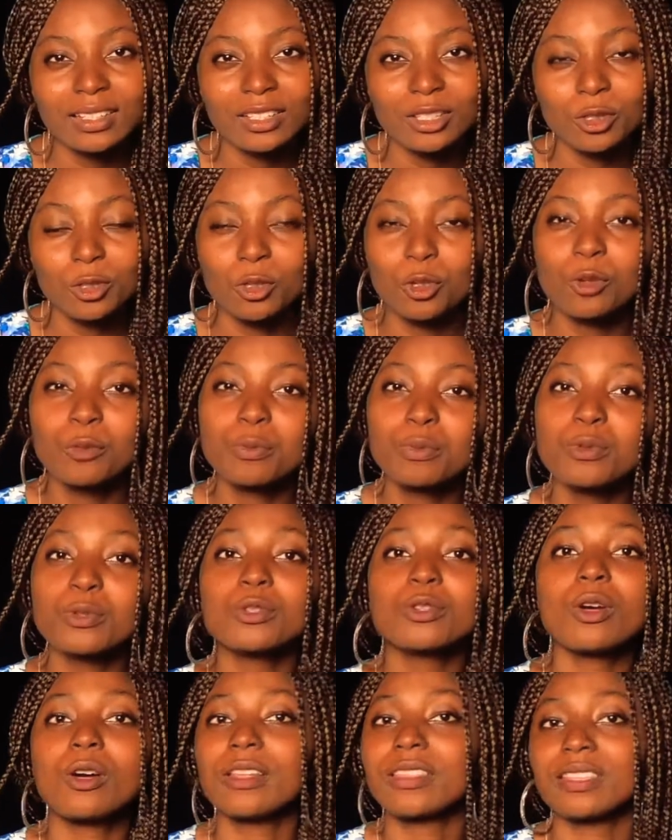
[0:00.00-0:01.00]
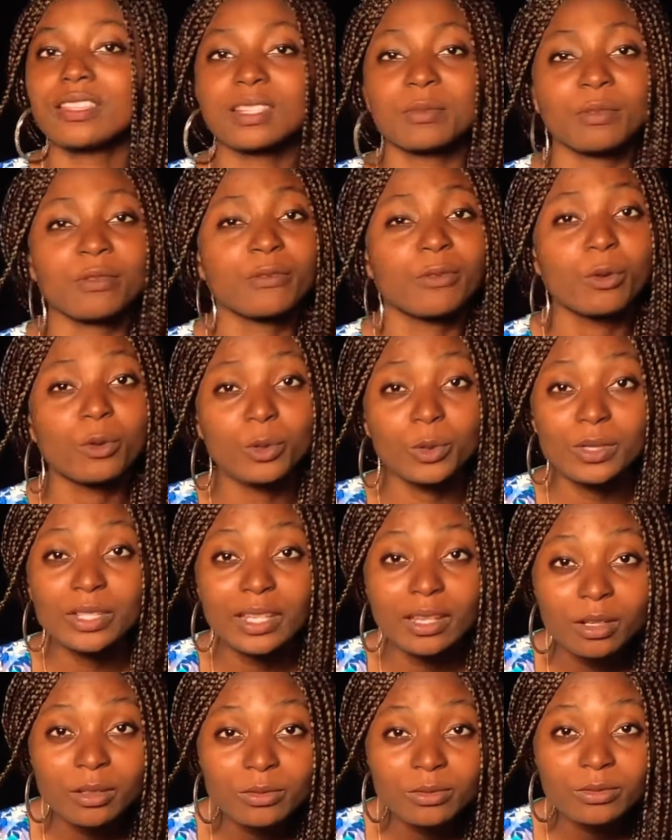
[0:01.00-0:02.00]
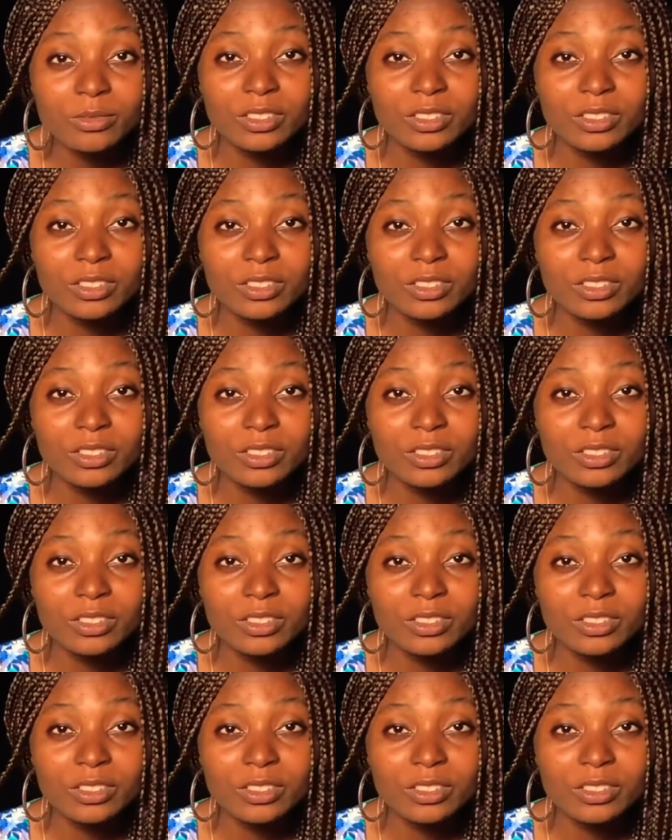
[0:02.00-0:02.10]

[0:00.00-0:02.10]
Do you put others before yourself?